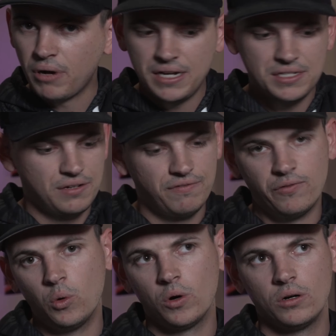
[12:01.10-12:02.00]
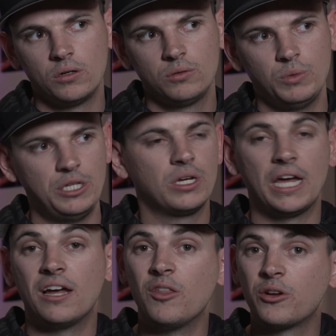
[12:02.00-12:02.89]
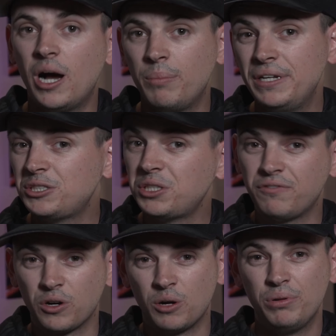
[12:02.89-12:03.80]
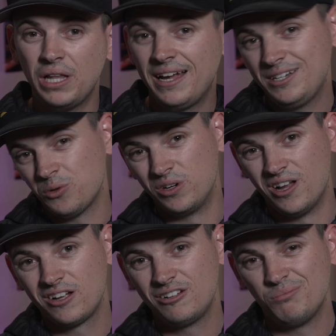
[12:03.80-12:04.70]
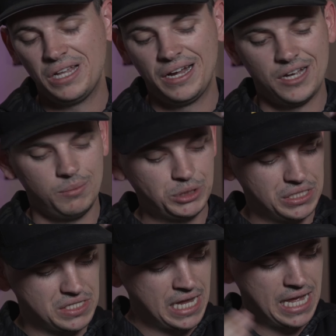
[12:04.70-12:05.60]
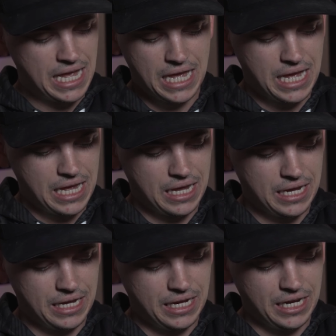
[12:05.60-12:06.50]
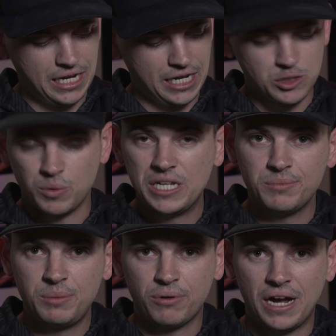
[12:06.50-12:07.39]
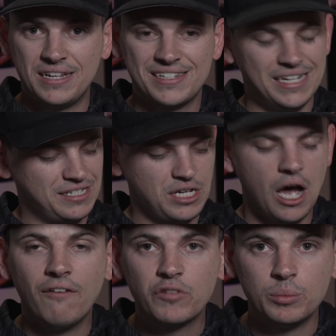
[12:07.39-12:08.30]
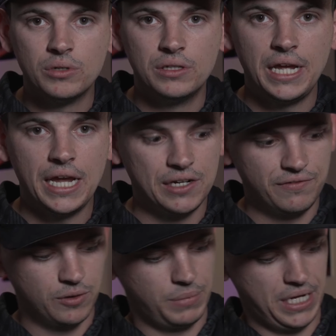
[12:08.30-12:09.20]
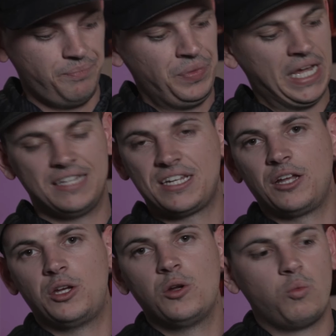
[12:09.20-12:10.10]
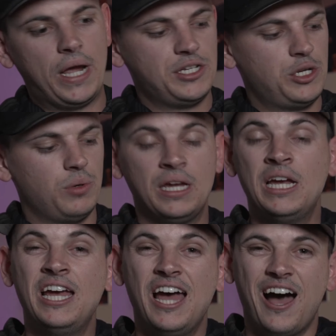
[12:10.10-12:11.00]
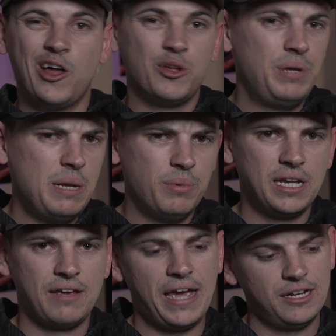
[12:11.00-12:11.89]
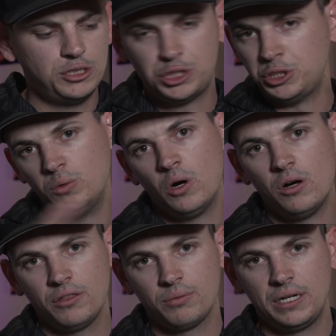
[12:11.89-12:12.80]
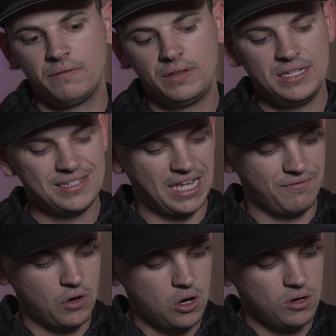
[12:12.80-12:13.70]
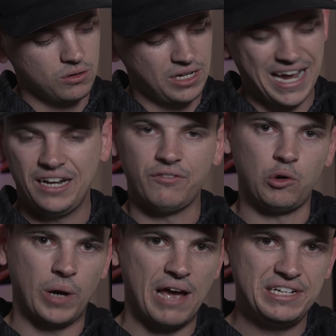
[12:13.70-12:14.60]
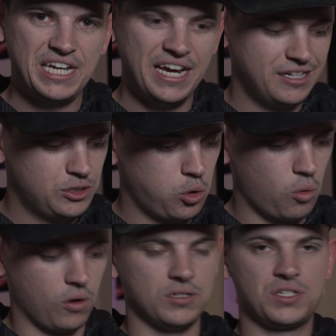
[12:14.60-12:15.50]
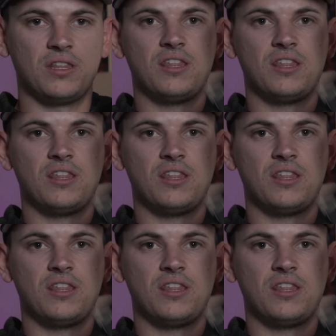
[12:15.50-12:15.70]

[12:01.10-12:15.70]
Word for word: priced for when you look at other competition for compliant or non-compliant options. It's reasonably priced. It's comfortable in the hand for me. It's got a good weight to it. Other people that I've had shoot all three of these, they've all kind of gravitated towards